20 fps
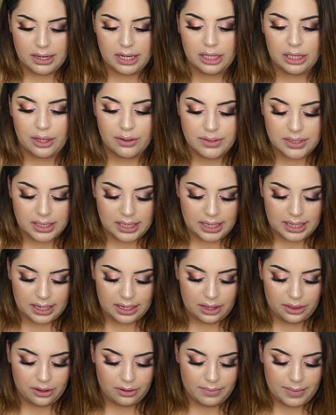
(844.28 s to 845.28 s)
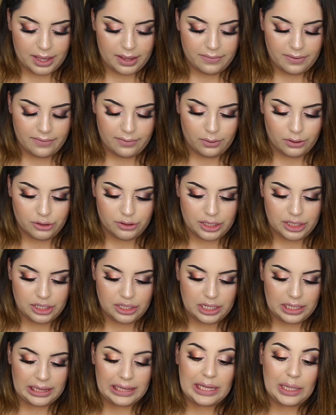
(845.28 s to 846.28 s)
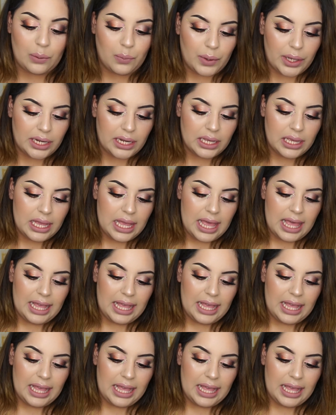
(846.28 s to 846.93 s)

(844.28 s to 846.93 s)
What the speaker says: getting close to needing another Makeup Forever Ultra HD liquid